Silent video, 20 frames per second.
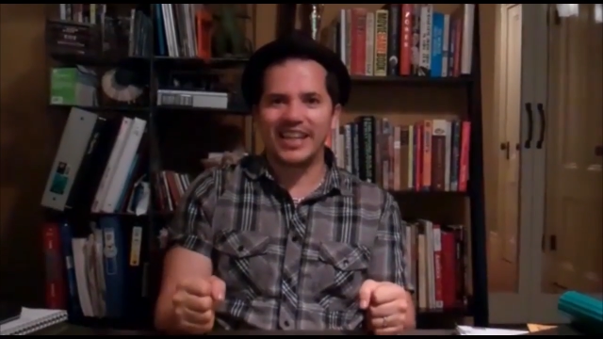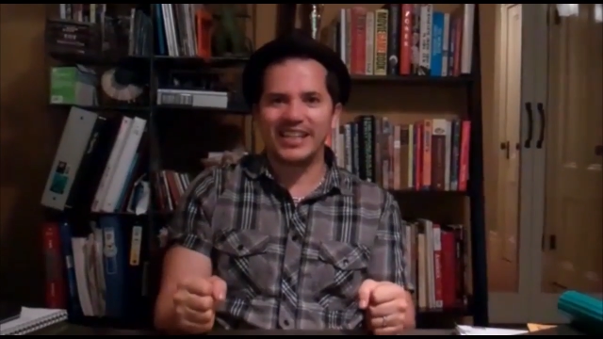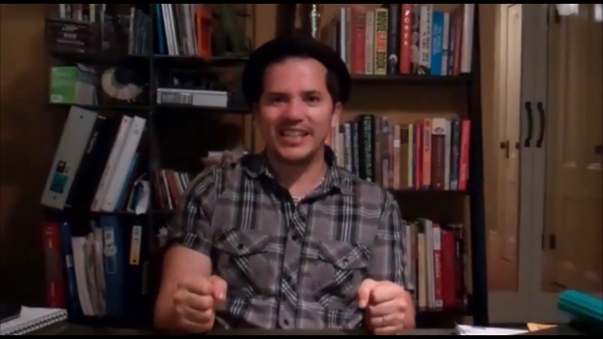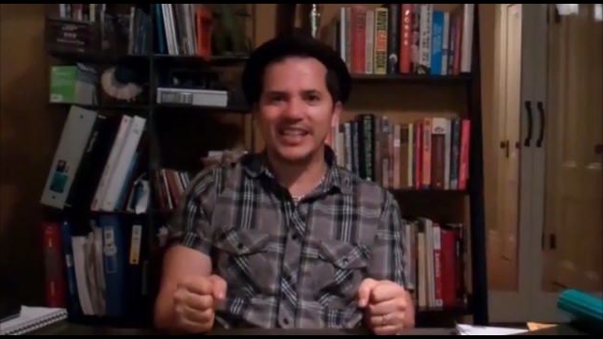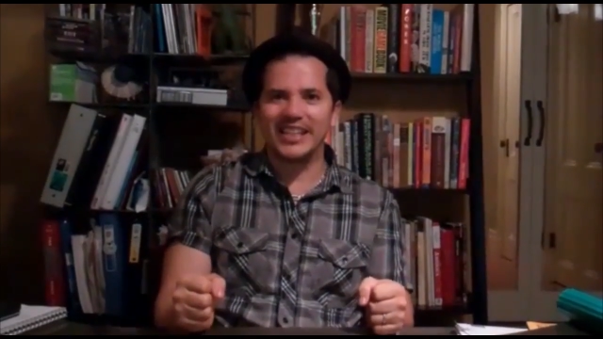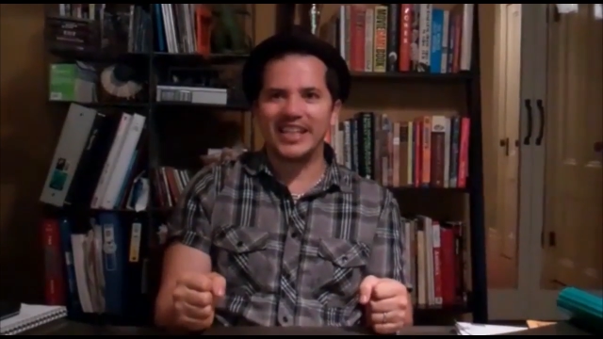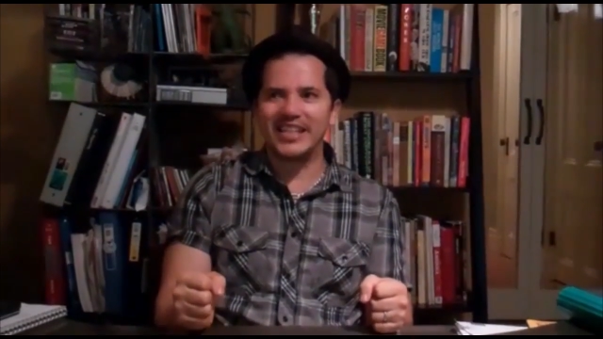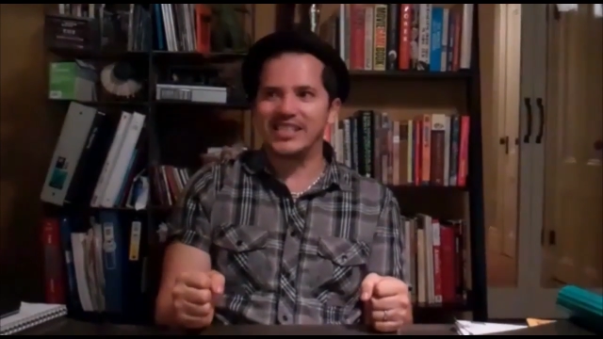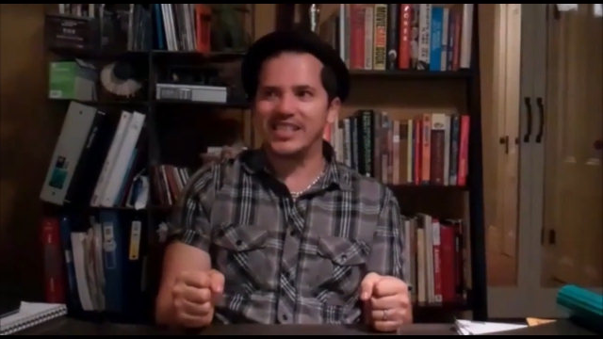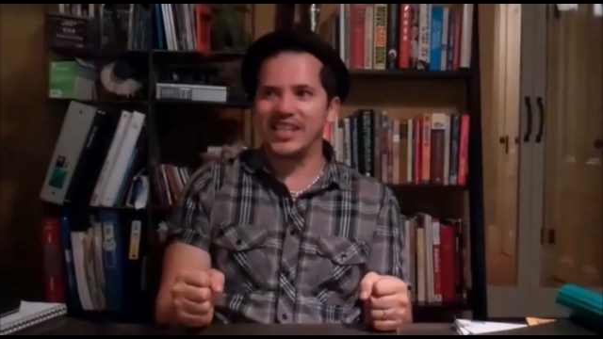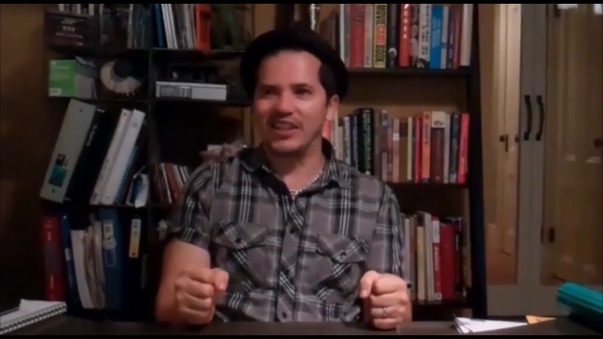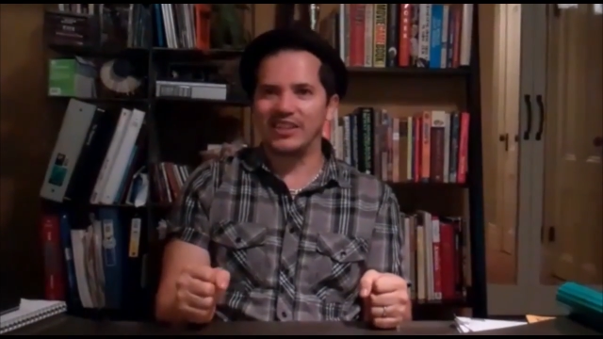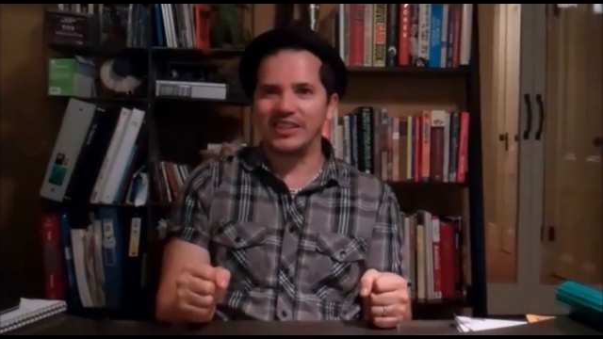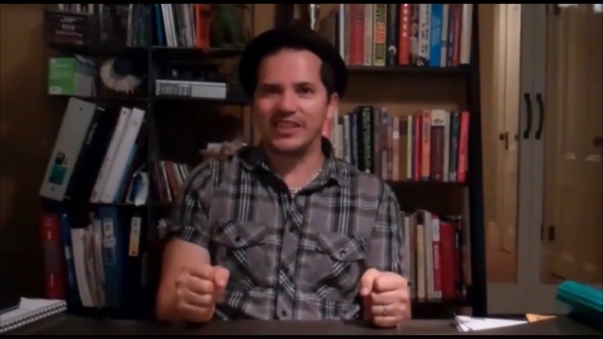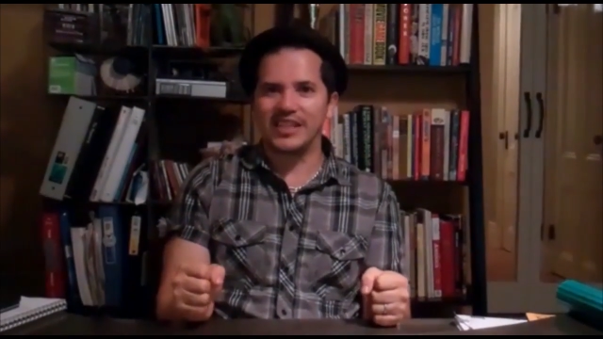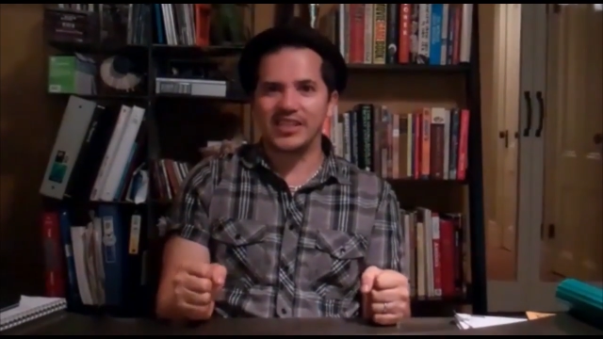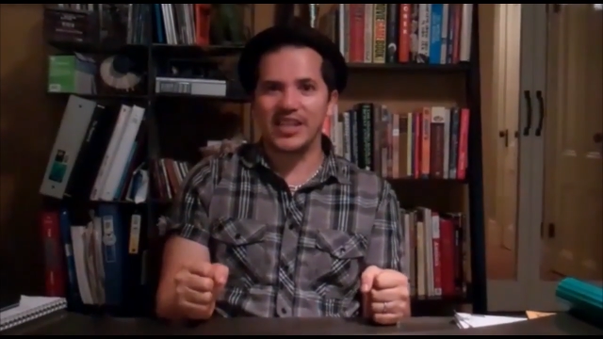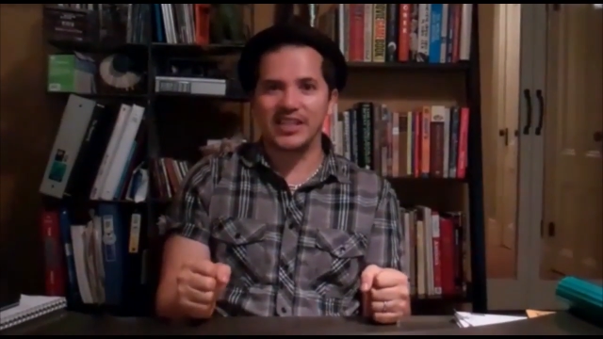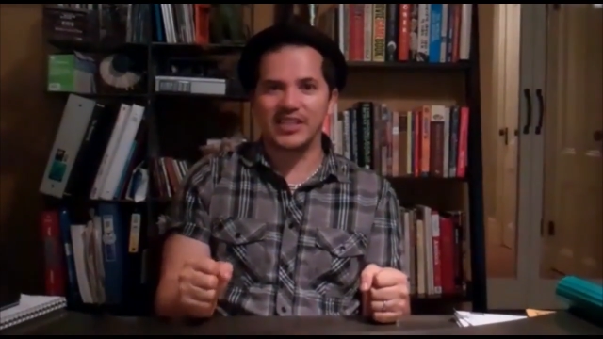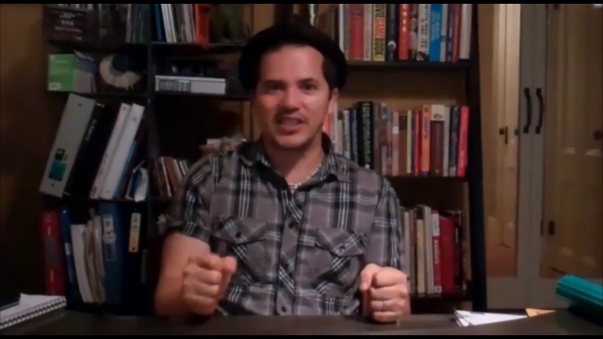And then they said
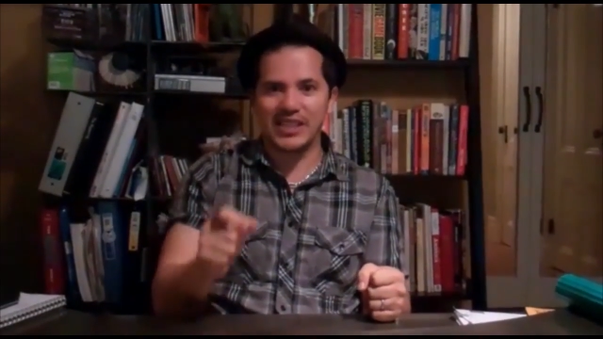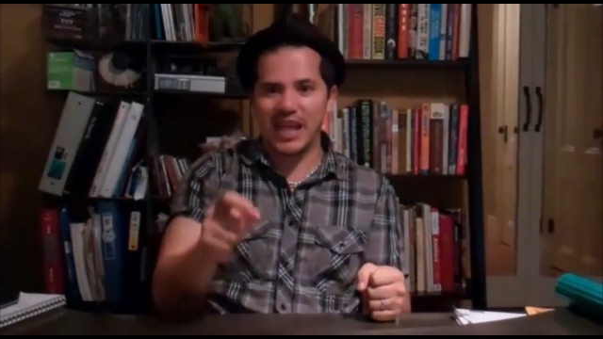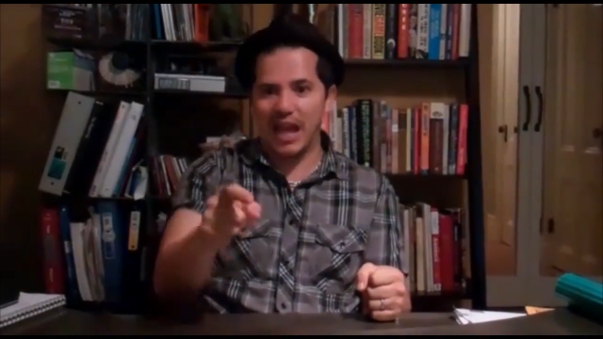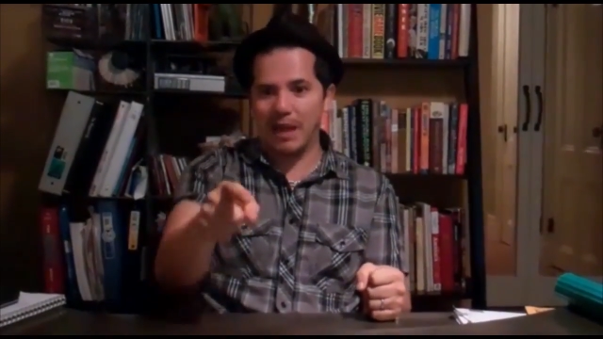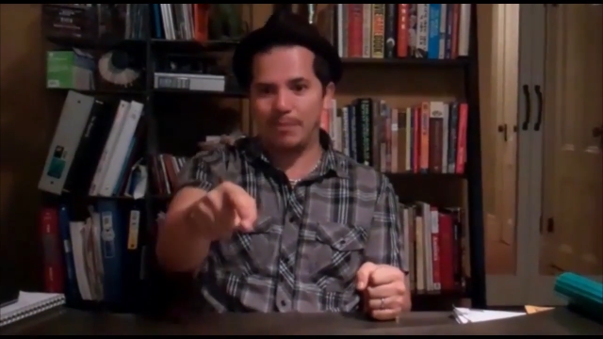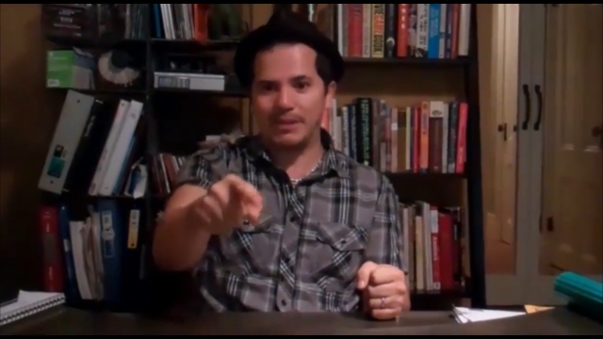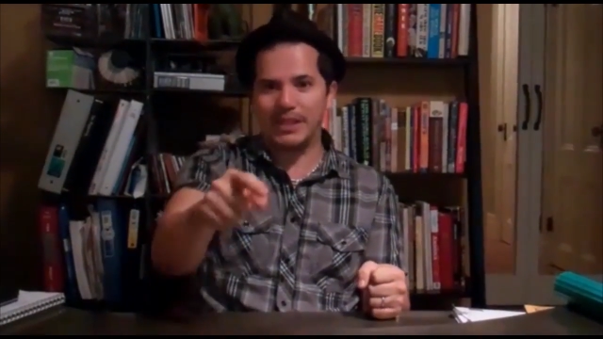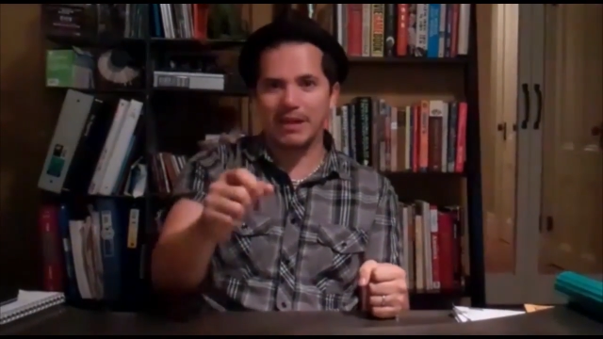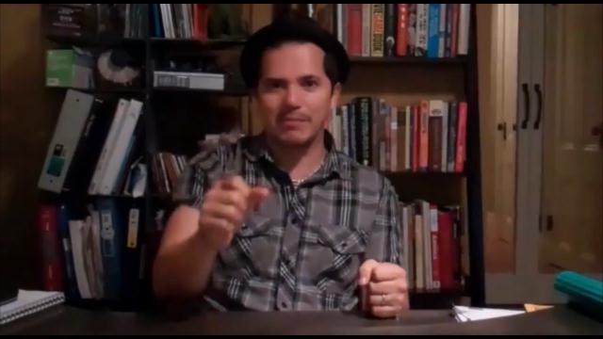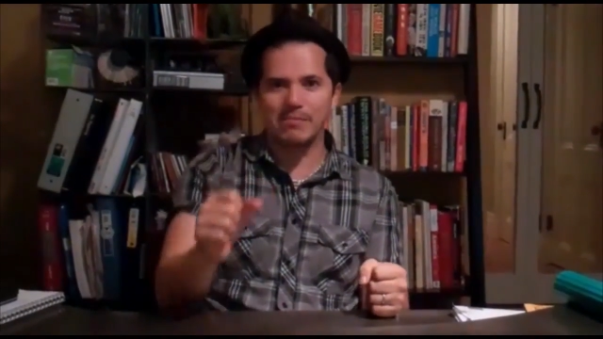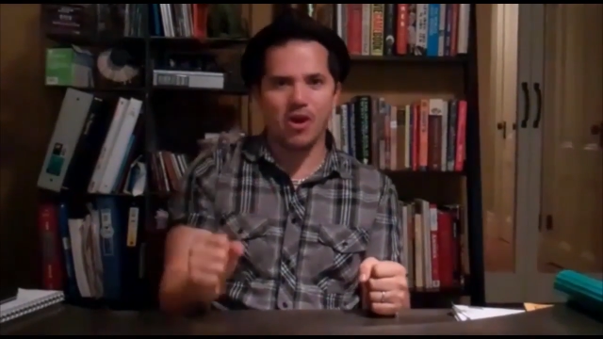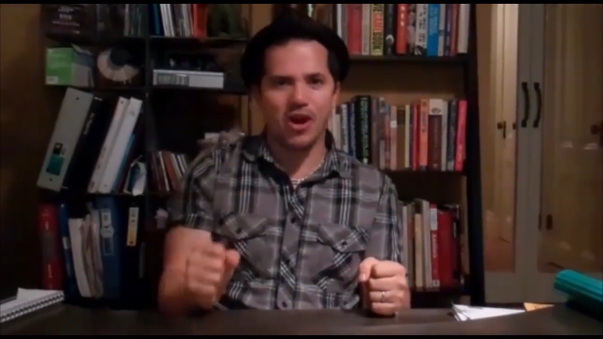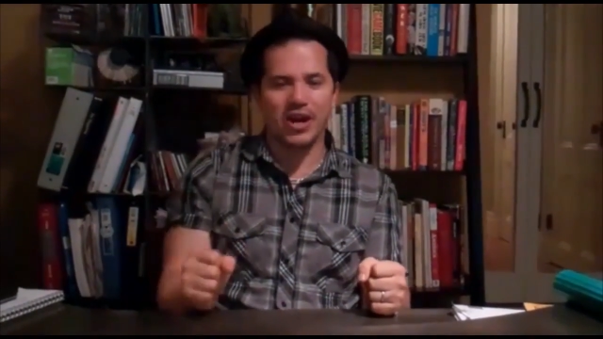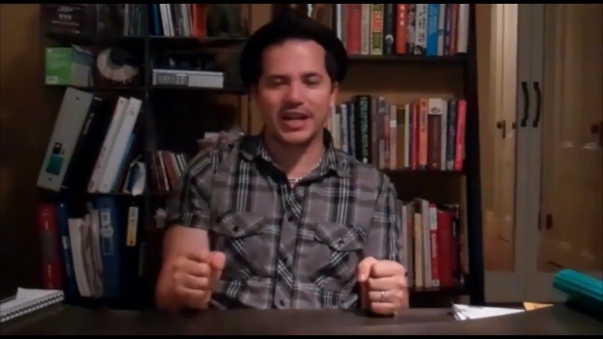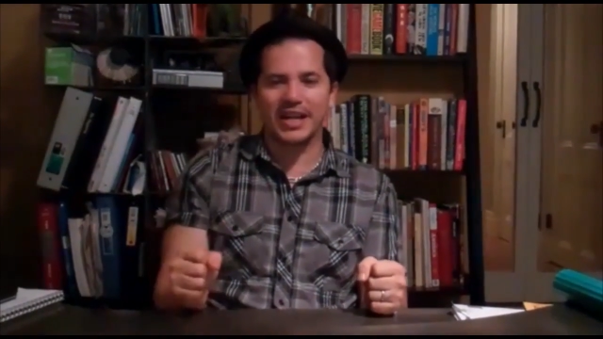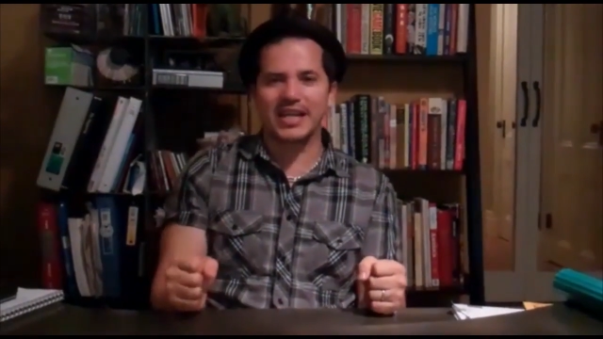stop at that mark,